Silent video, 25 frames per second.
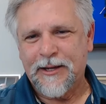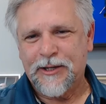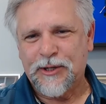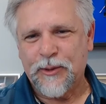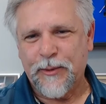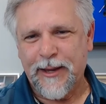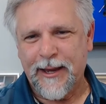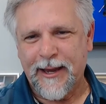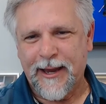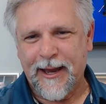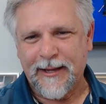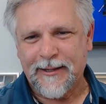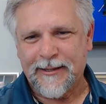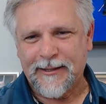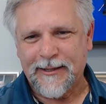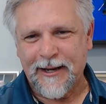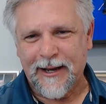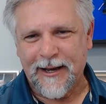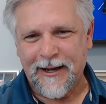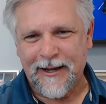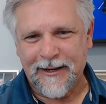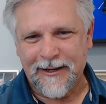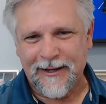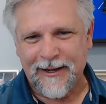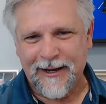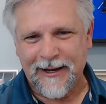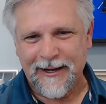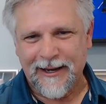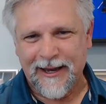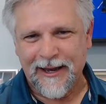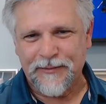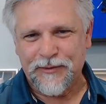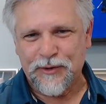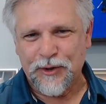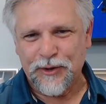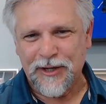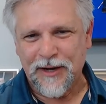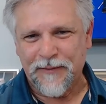so he gets a, a
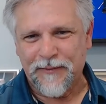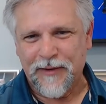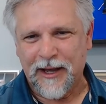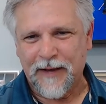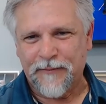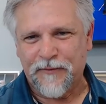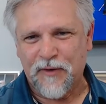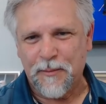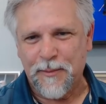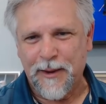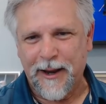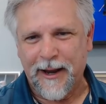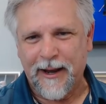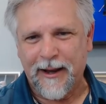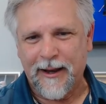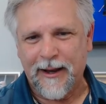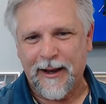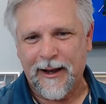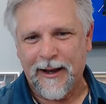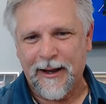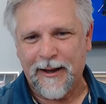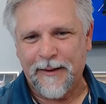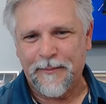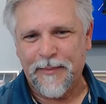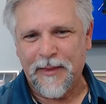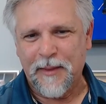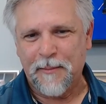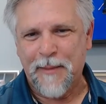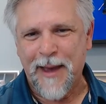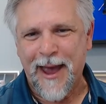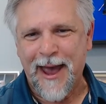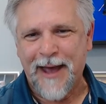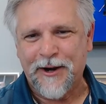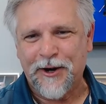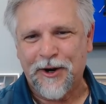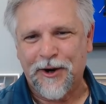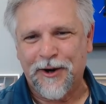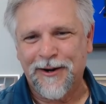gift certificate for being uh, the
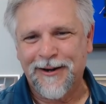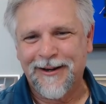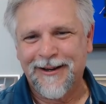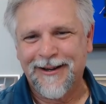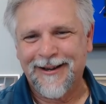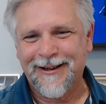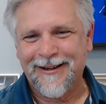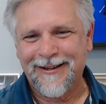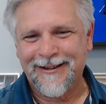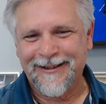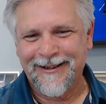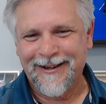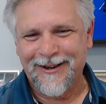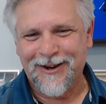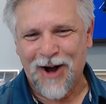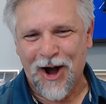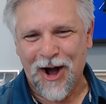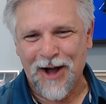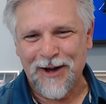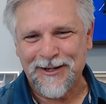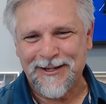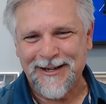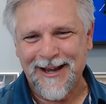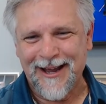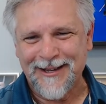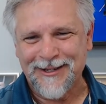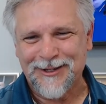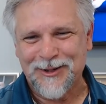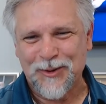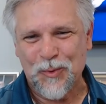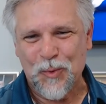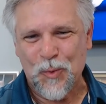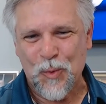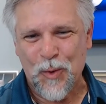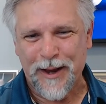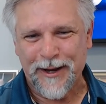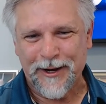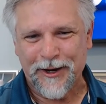banner contest
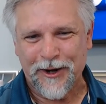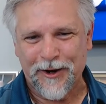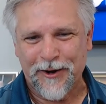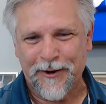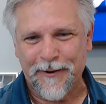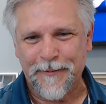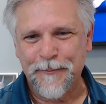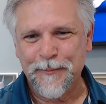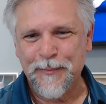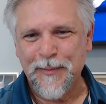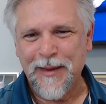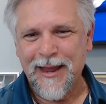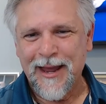winner.